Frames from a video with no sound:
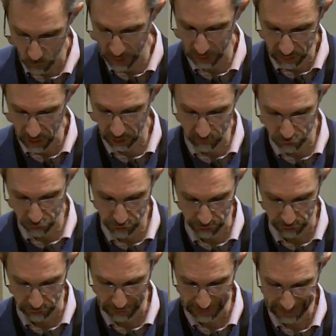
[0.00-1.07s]
will come true.
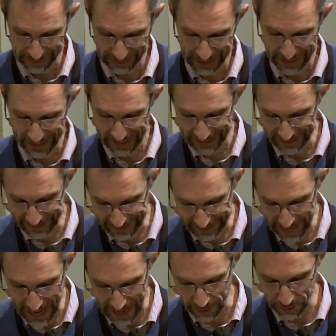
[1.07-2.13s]

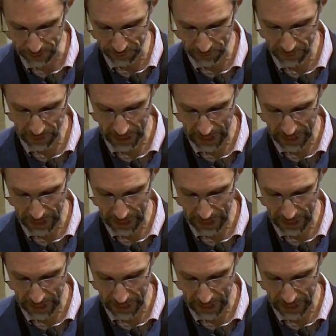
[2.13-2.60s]
Death